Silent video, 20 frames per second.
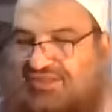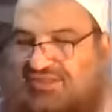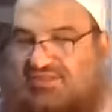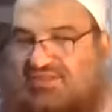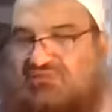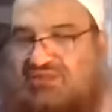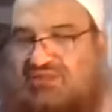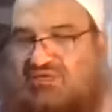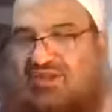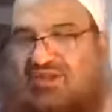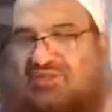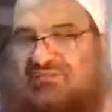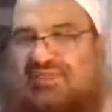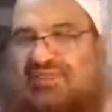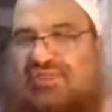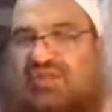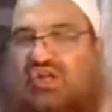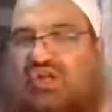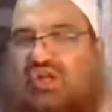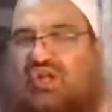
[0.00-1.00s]
So if you want to
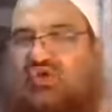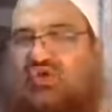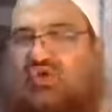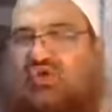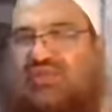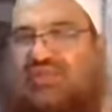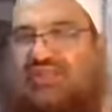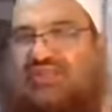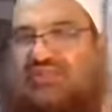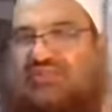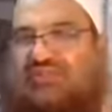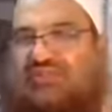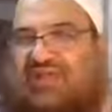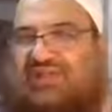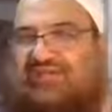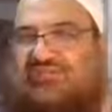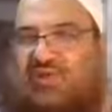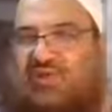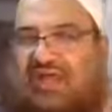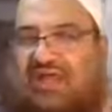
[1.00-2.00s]
be included in
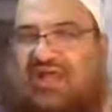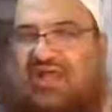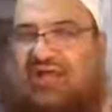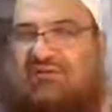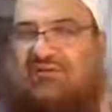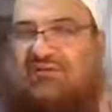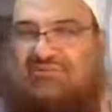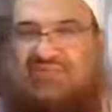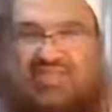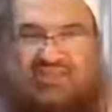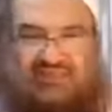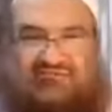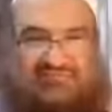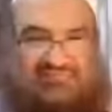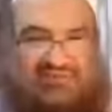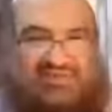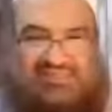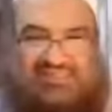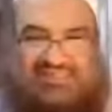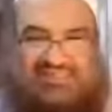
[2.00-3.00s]
that dua, because
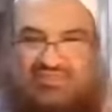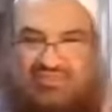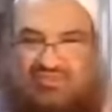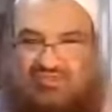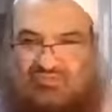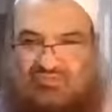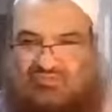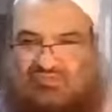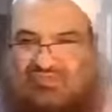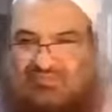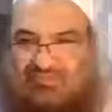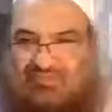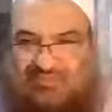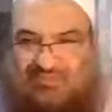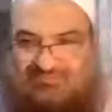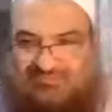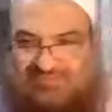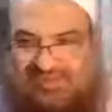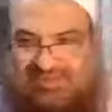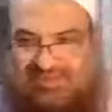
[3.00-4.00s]
every single Muslim when
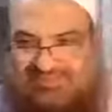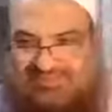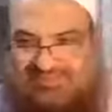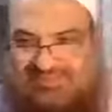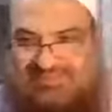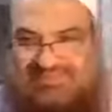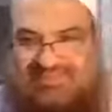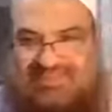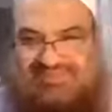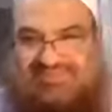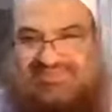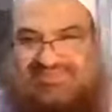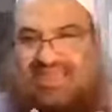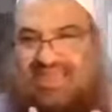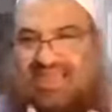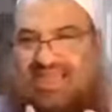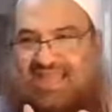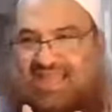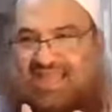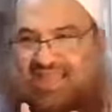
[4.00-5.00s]
he prays, he says,
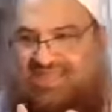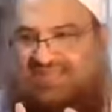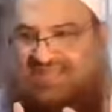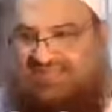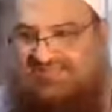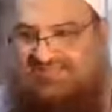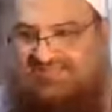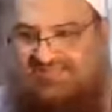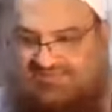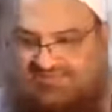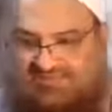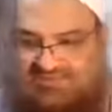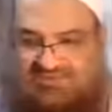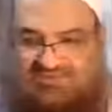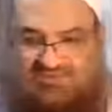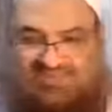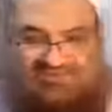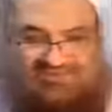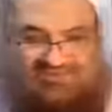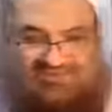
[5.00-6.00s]
in his
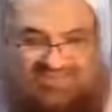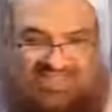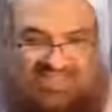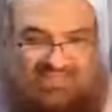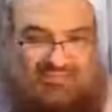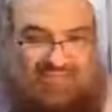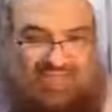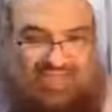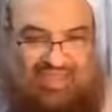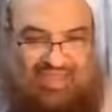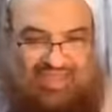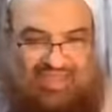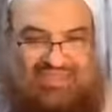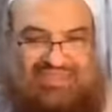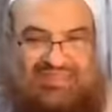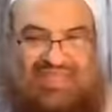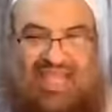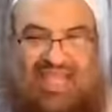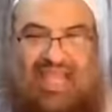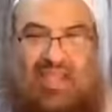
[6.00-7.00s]
tashahhud, As-salamu
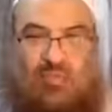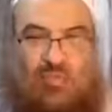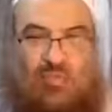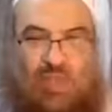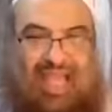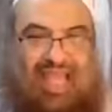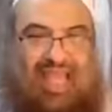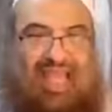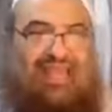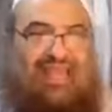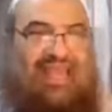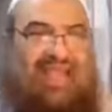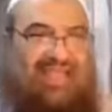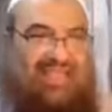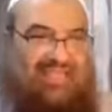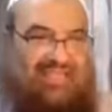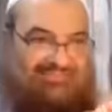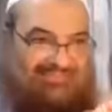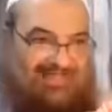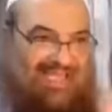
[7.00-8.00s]
alayna wa
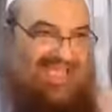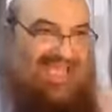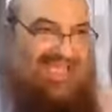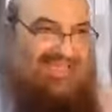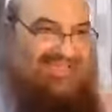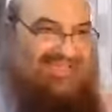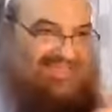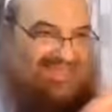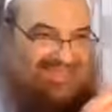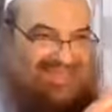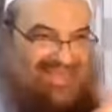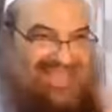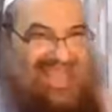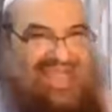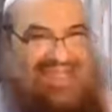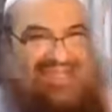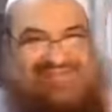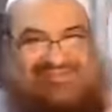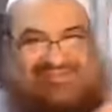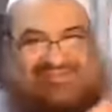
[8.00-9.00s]
ala
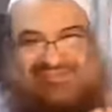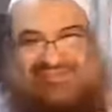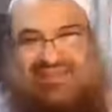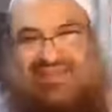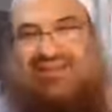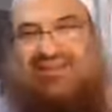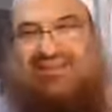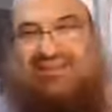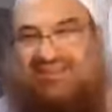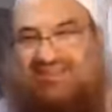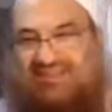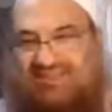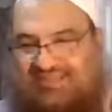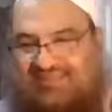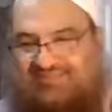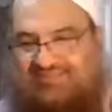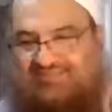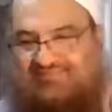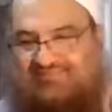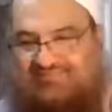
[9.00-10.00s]
ibadillahi
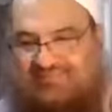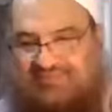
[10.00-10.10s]
as-salihin.